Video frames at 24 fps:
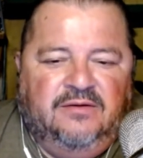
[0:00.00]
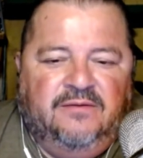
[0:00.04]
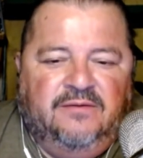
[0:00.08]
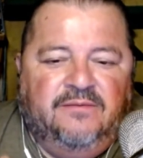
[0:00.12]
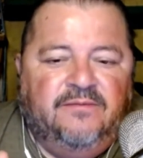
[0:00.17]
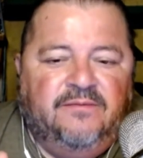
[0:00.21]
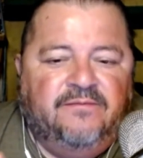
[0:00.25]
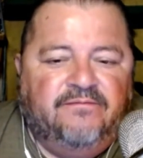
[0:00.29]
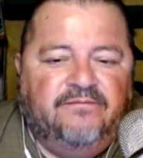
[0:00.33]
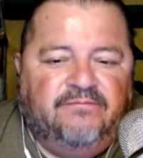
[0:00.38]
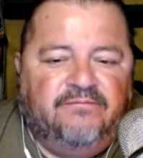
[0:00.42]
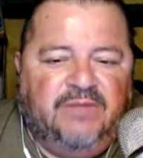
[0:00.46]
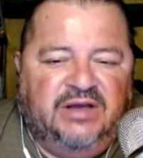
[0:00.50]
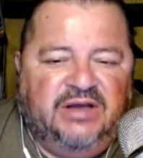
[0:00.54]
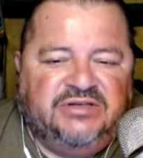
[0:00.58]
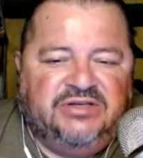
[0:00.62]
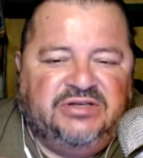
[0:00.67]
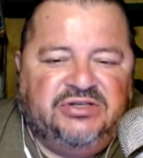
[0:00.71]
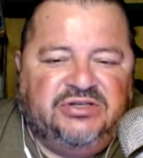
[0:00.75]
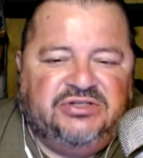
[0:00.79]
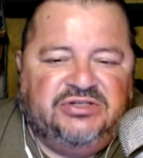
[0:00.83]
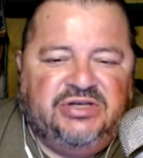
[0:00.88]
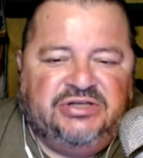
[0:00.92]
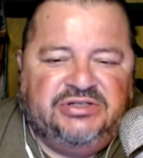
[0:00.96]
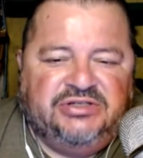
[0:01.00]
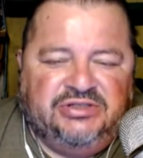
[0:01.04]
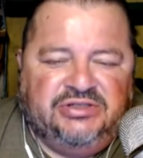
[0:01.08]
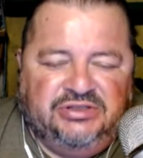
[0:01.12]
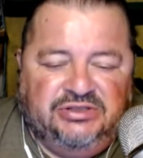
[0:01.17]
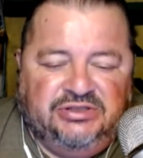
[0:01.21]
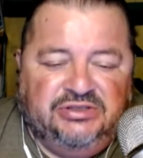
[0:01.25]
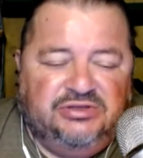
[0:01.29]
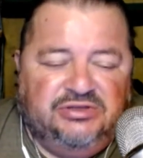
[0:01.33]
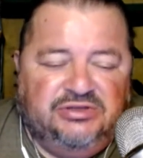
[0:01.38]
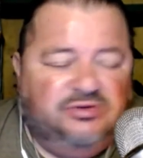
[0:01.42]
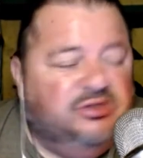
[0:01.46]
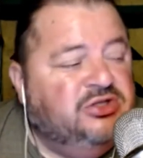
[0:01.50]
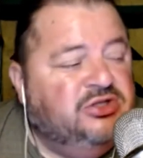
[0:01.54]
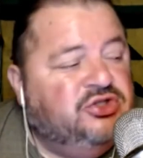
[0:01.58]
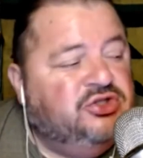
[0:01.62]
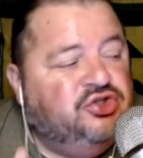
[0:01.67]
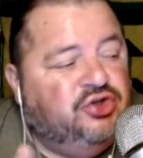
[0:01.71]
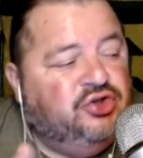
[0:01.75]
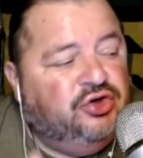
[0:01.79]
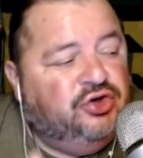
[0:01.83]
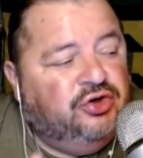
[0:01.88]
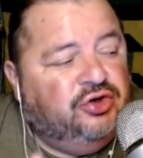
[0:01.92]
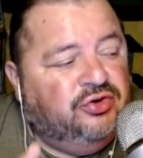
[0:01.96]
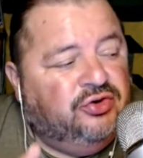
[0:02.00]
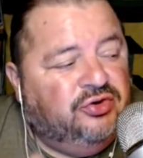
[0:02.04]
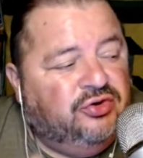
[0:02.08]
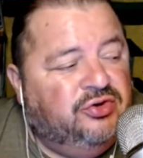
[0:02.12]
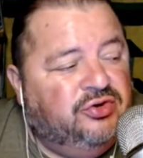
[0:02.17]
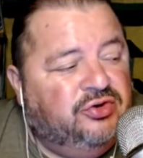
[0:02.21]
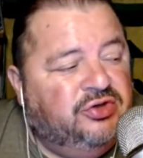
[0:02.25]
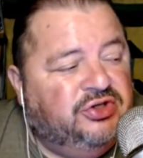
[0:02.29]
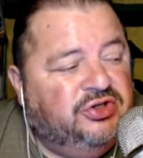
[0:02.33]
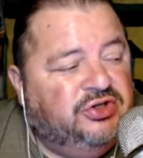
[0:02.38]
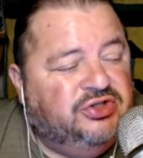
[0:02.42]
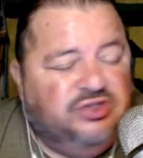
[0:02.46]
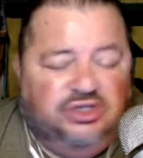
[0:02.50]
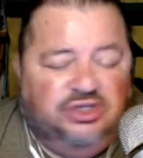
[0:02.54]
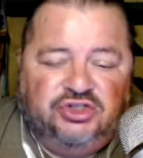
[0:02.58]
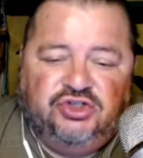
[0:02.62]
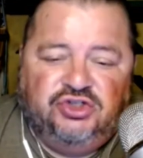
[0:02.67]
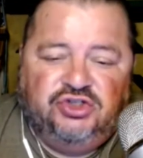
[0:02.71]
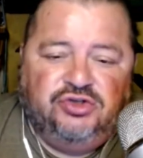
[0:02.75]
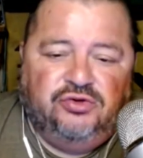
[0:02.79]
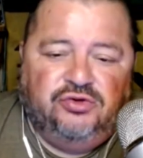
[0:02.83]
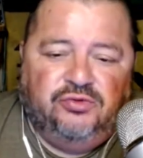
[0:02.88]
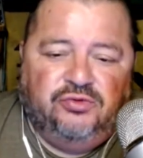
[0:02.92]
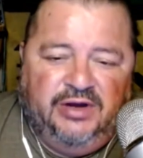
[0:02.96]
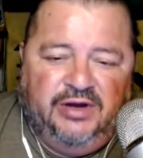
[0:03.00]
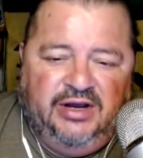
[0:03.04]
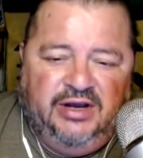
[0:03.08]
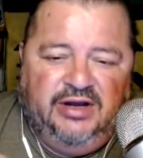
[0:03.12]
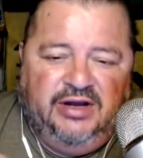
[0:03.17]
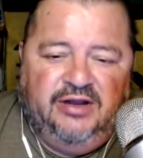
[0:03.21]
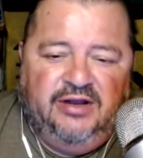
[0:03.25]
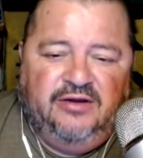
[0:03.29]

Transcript: My suggestion is that this journal is that you write it